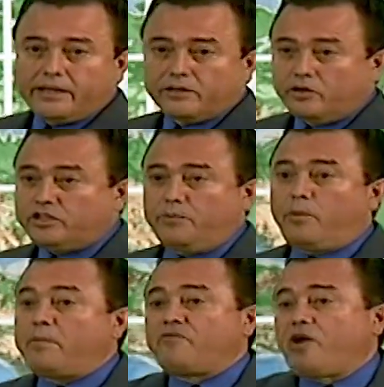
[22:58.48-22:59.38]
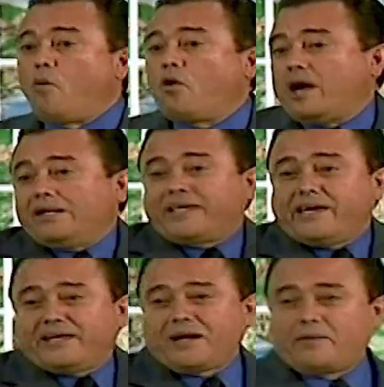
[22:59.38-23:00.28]
And then I went to find out who
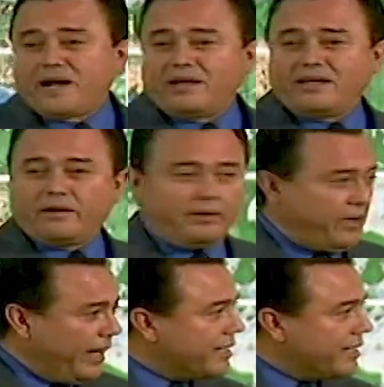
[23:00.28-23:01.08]
Abraham was, and he is